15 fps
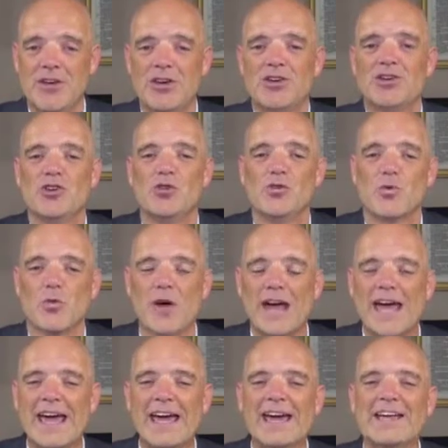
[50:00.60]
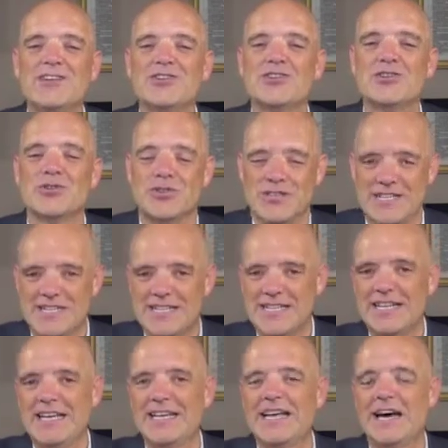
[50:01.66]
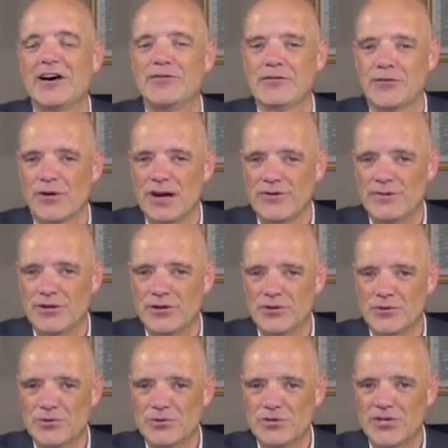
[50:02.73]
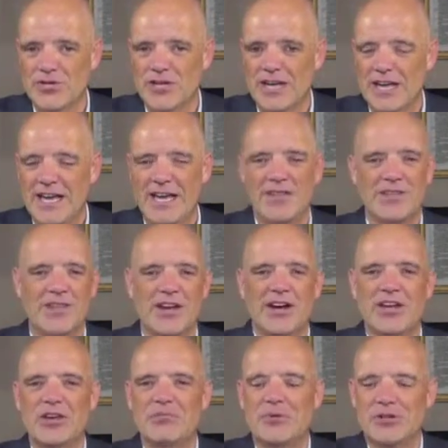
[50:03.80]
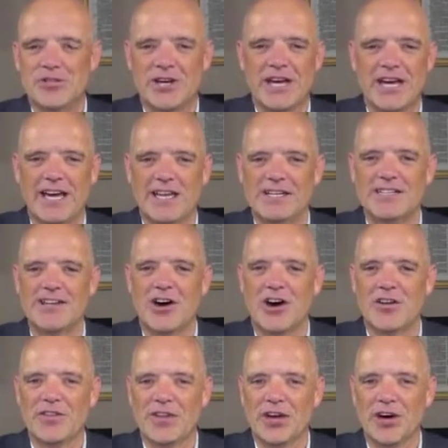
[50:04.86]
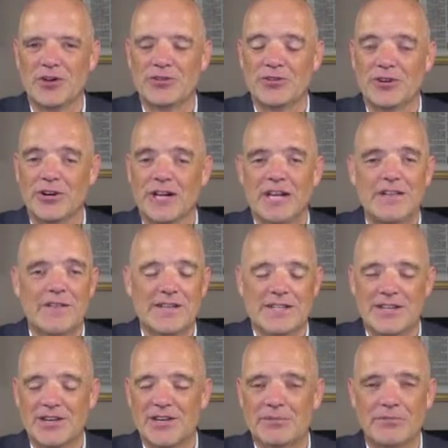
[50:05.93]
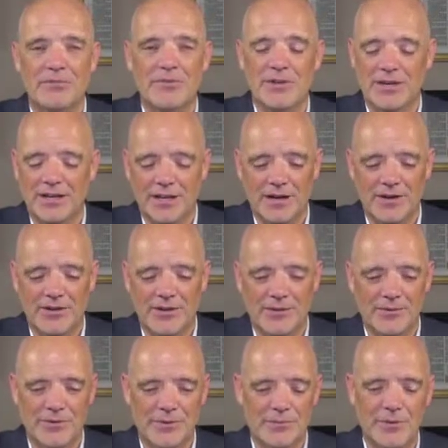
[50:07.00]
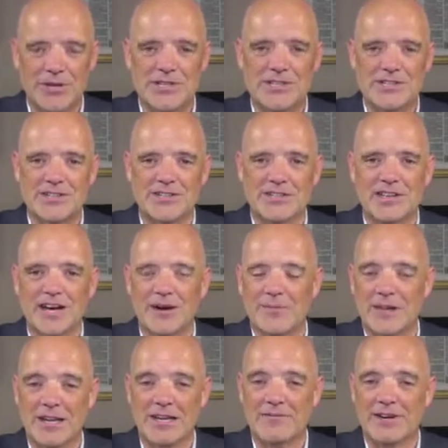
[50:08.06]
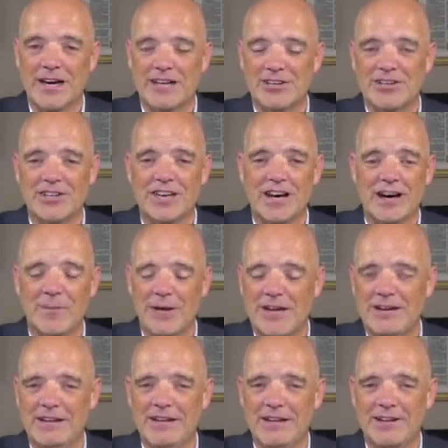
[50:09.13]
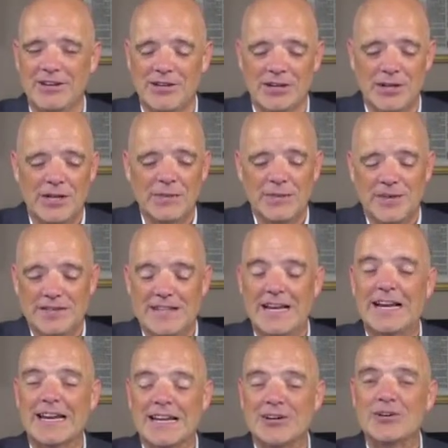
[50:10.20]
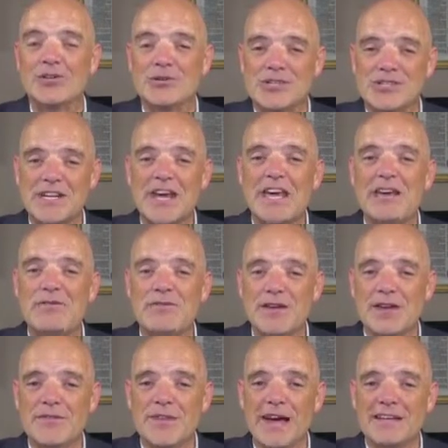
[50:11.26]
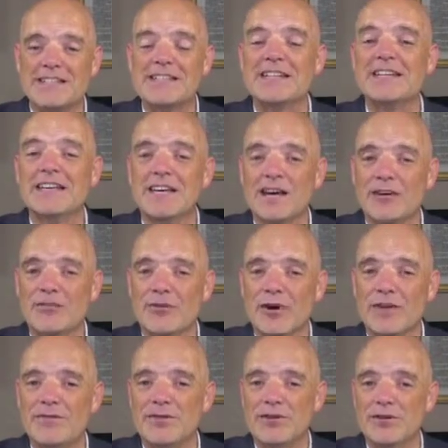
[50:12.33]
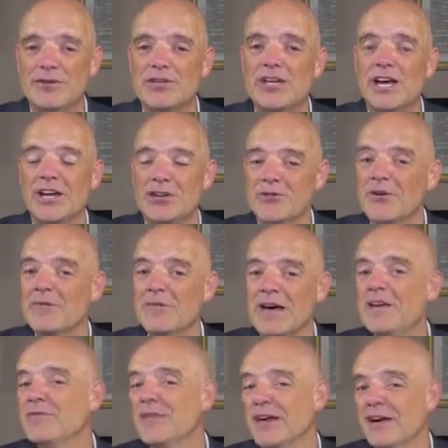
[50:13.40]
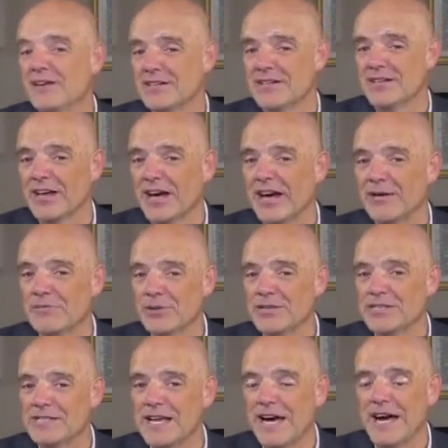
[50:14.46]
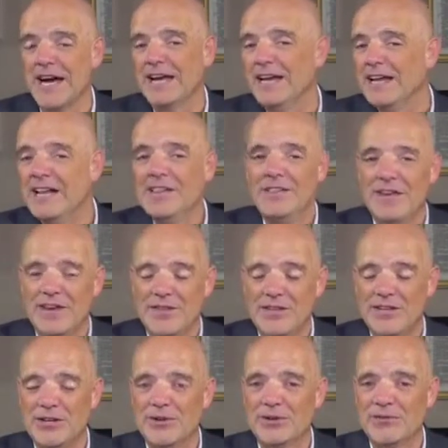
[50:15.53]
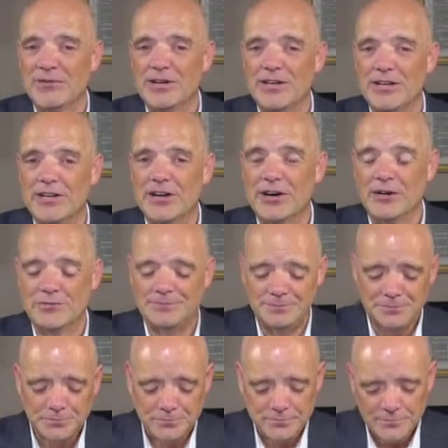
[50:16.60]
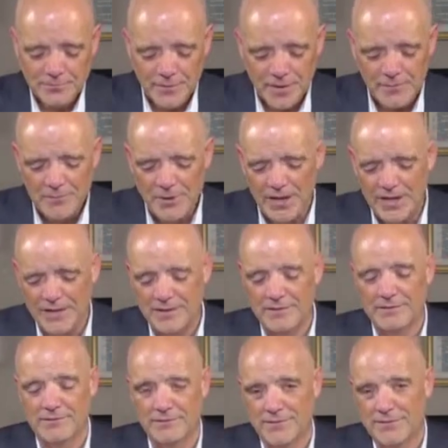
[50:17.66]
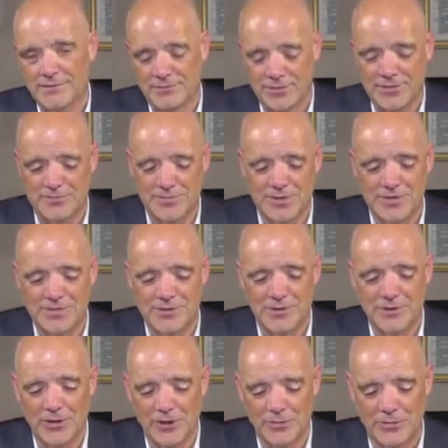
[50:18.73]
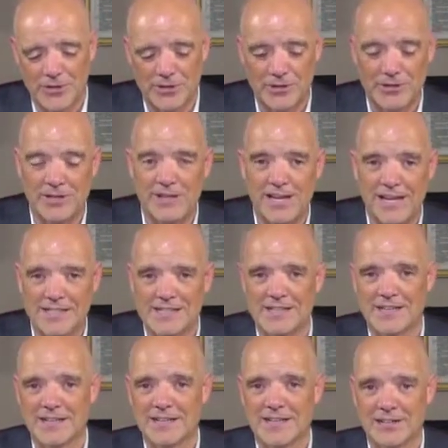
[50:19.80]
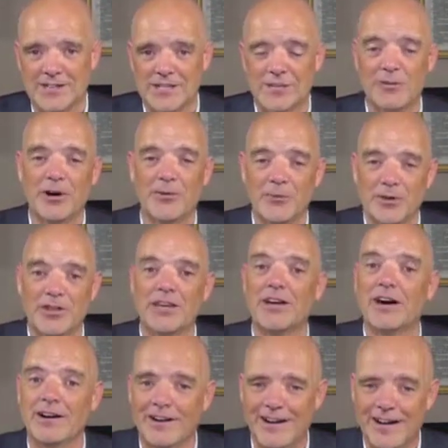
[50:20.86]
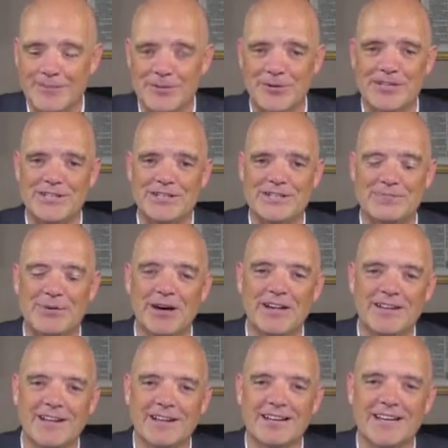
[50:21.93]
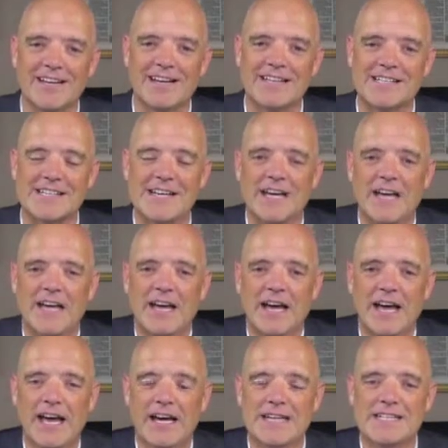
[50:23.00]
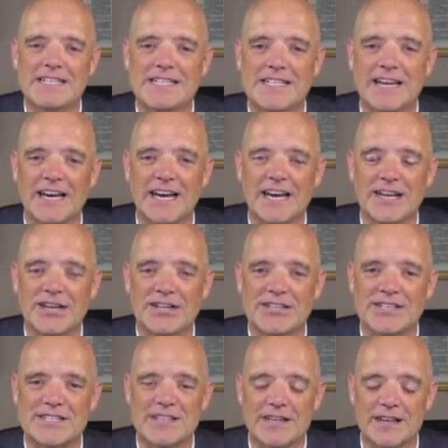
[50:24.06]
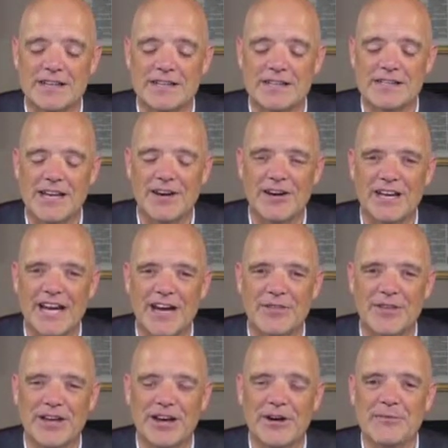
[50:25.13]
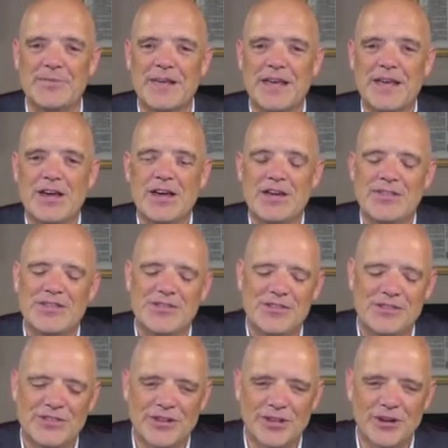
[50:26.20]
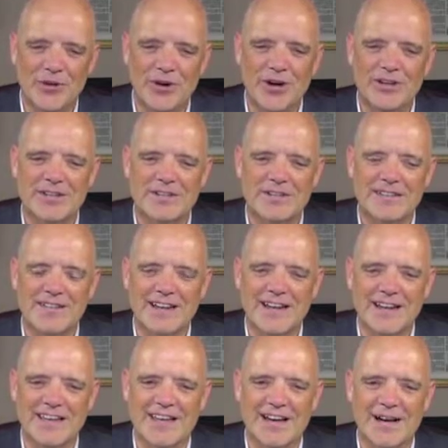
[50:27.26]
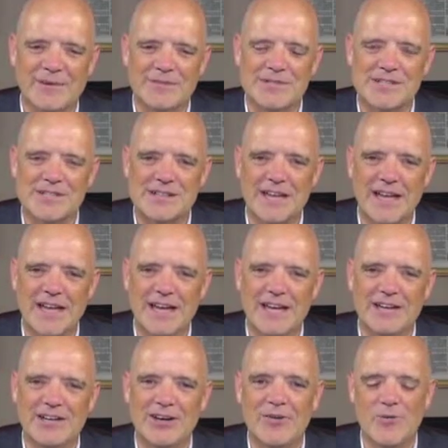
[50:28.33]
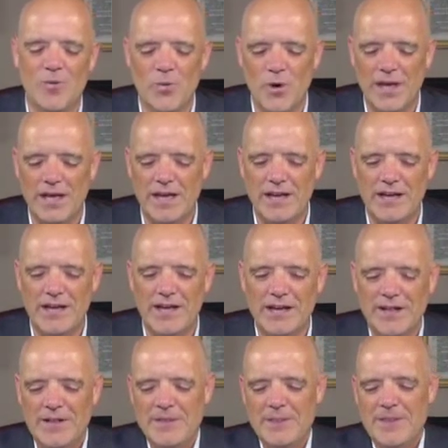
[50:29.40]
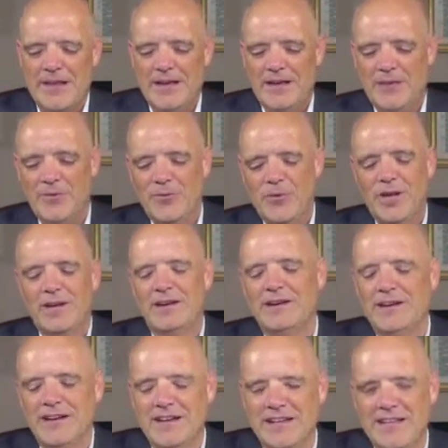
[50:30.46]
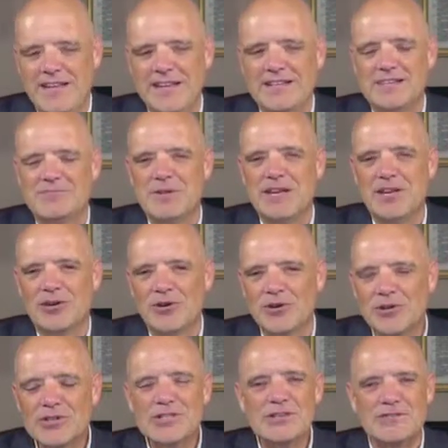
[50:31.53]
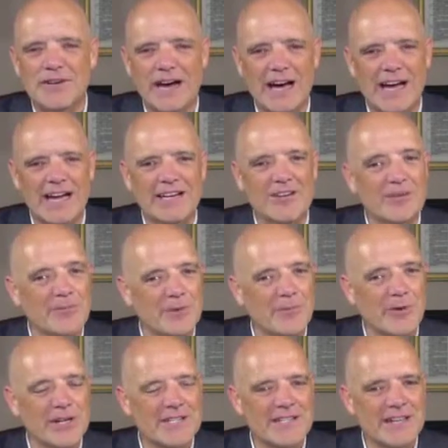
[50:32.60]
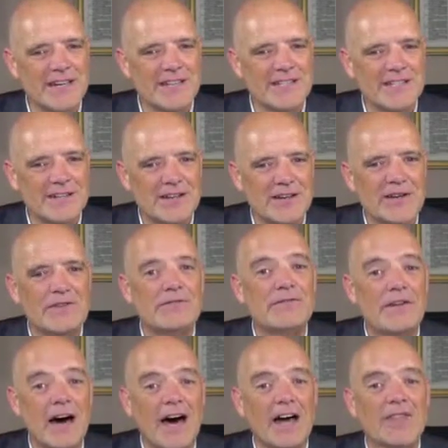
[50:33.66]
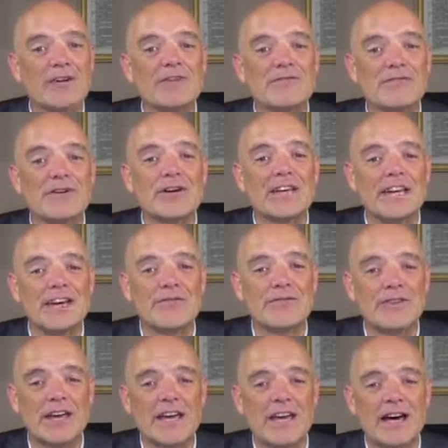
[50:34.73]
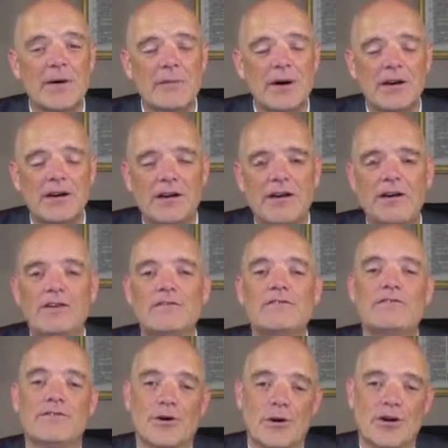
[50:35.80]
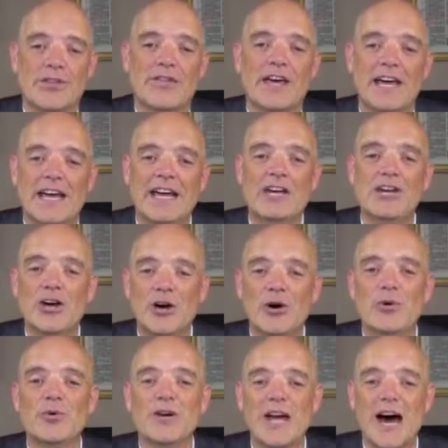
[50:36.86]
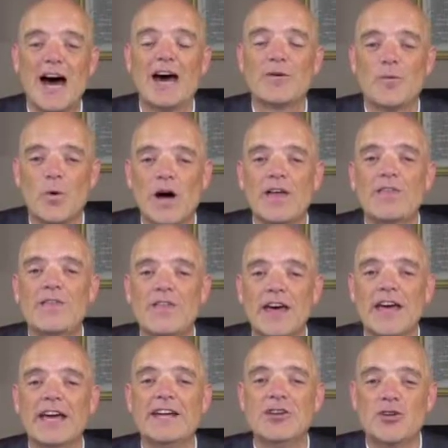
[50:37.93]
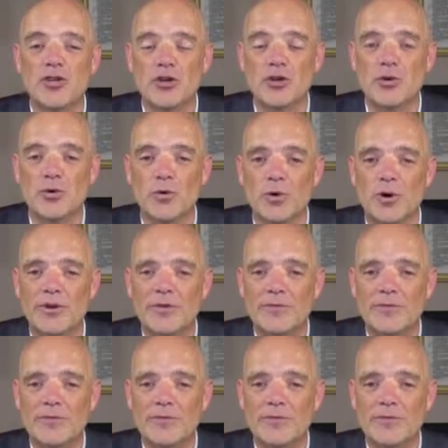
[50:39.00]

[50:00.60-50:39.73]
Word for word: You ran to the city of refuge and there you put your hands on the altar until the the uh, the, the priest could come, the Levite could come, and he could declare you safe in that city of refuge, and you remained there until the high priest died, and then you were free to go. But which means you hope that you didn't accidentally kill someone with a young high priest. But nonetheless, as uh, it is it is carried out there, the Lord uh, comes, and when when he is being crucified, you remember what he says? Father, forgive them, for they know not what they do.